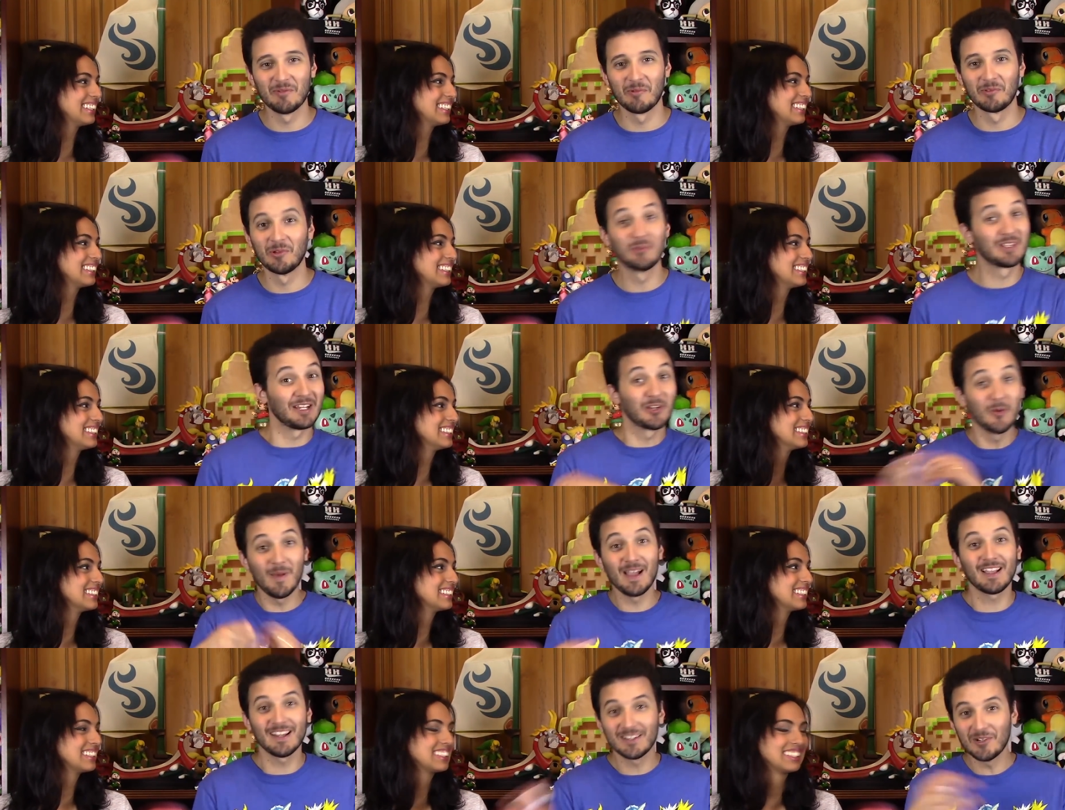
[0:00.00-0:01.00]
Speaker 1: We were told, "Gotta go
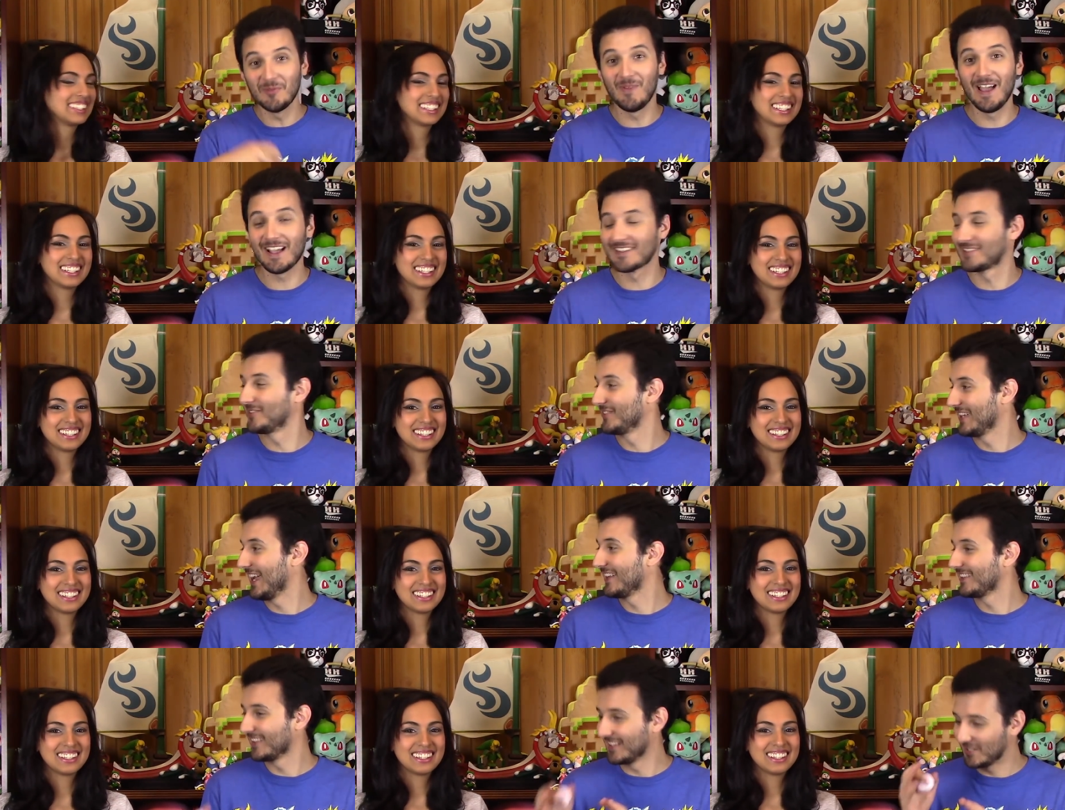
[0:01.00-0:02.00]
back, gotta go back." So we
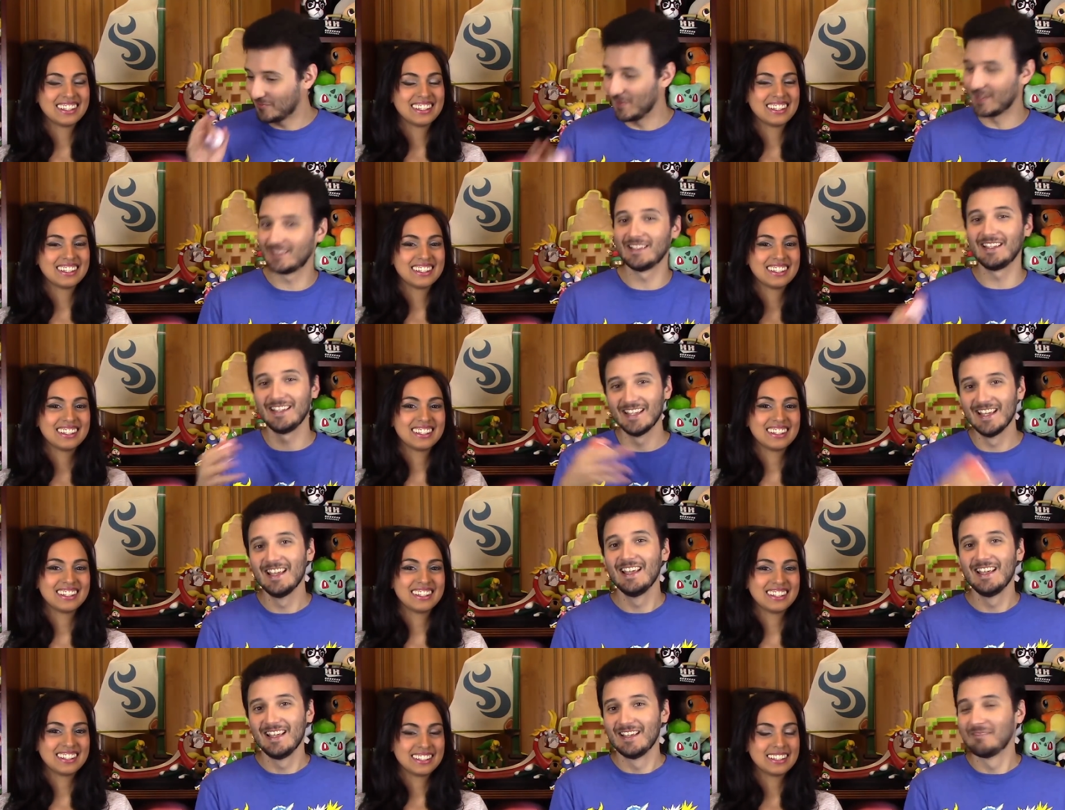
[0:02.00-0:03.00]
had to like quickly,
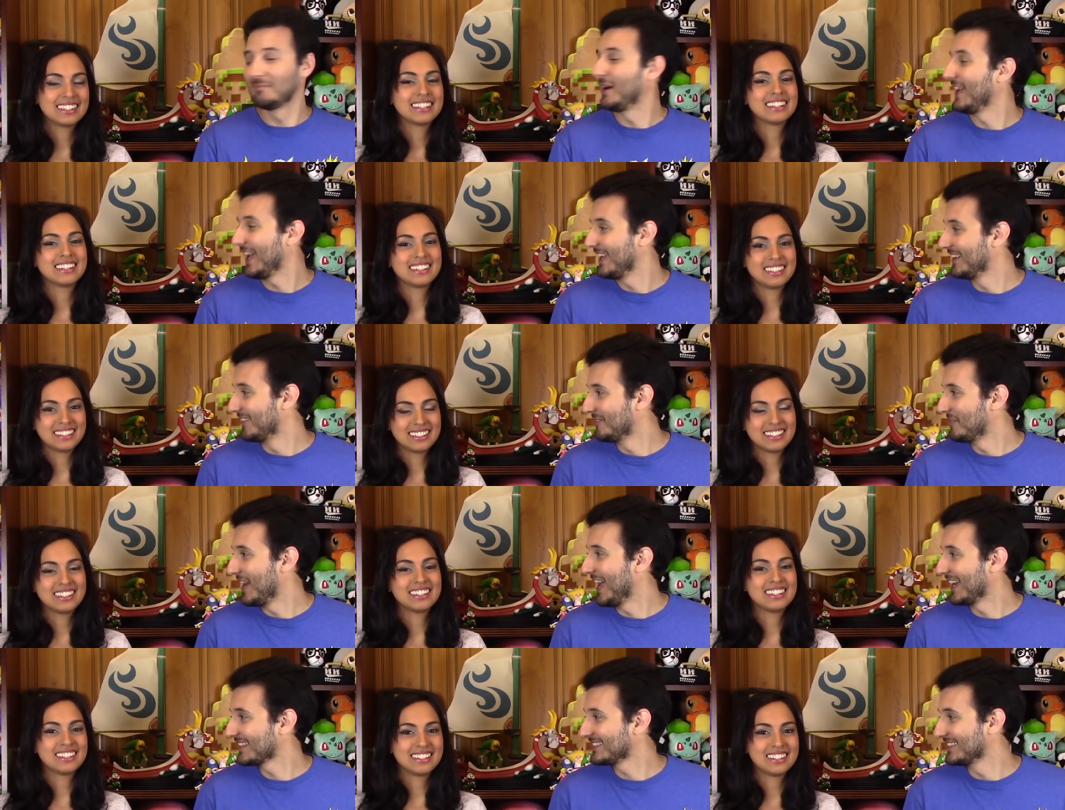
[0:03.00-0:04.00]
by you know, by
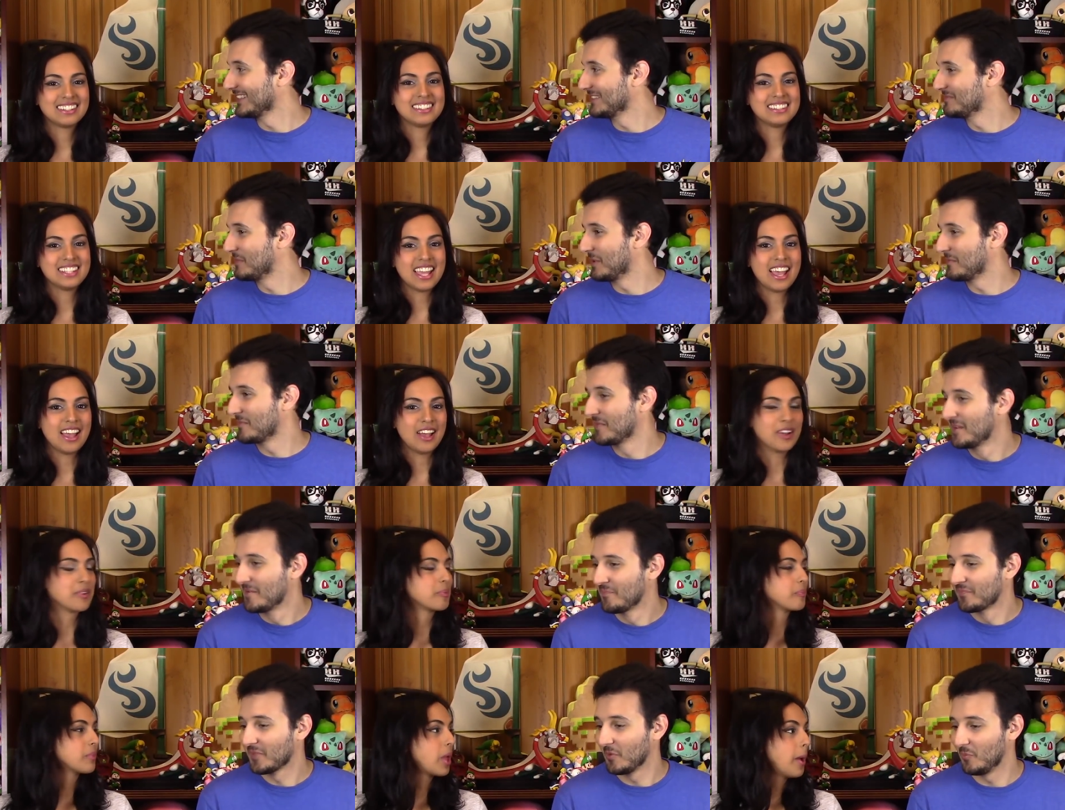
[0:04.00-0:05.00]
accident. Yeah.
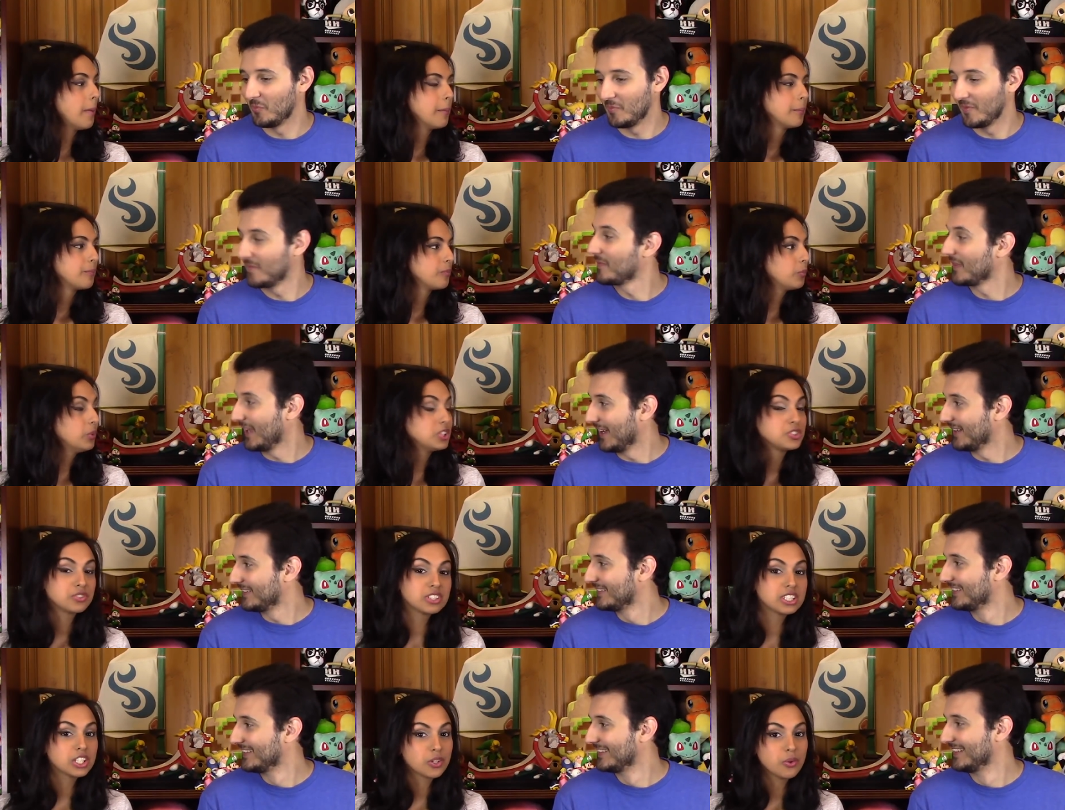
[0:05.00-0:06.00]
But, yeah. What's
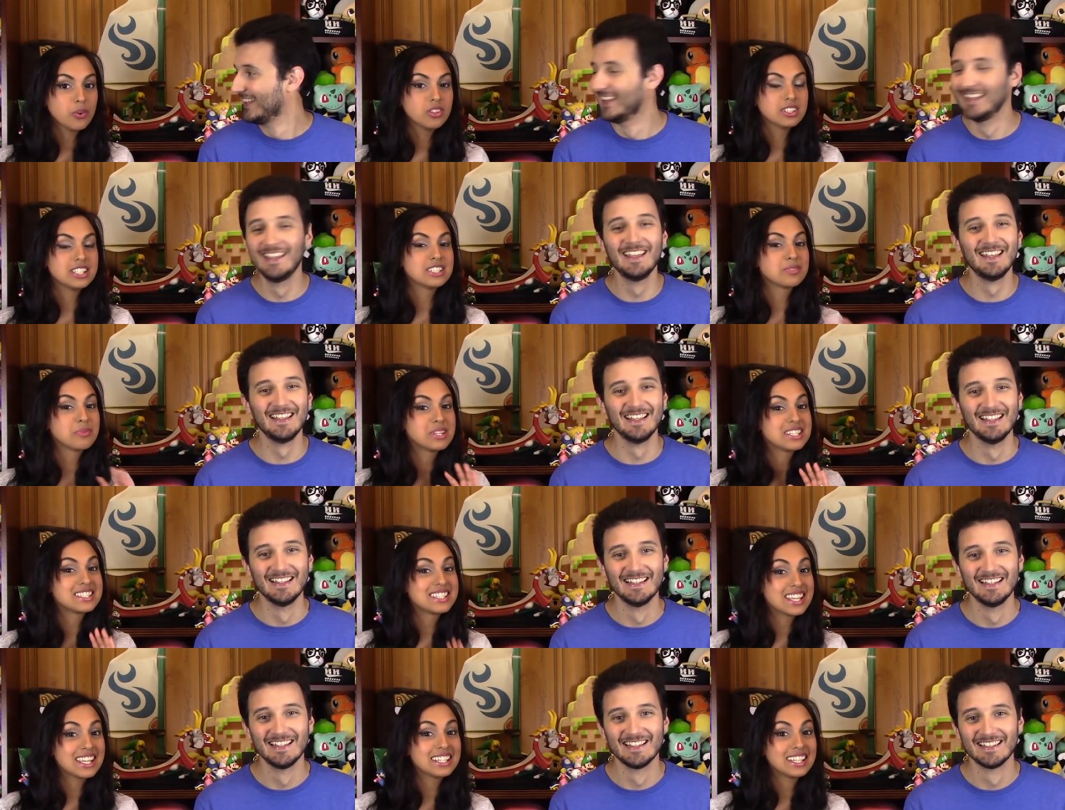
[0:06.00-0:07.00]
really
Speaker 2: cool is we
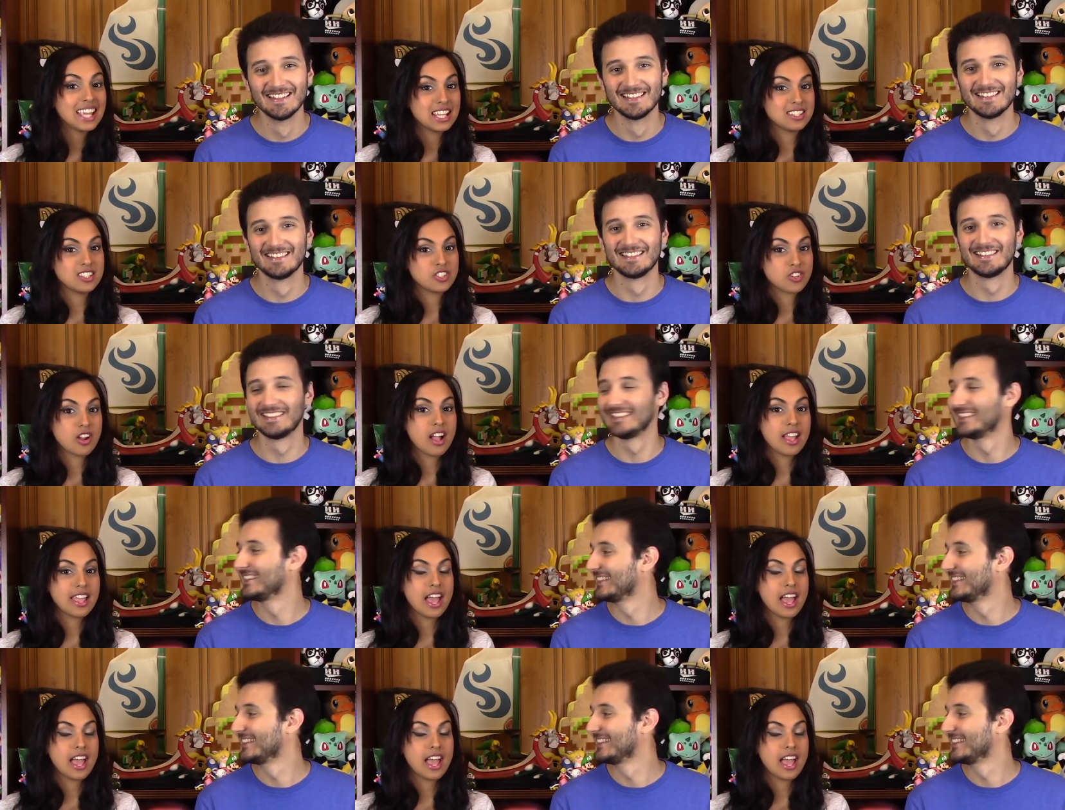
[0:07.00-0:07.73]
did get to try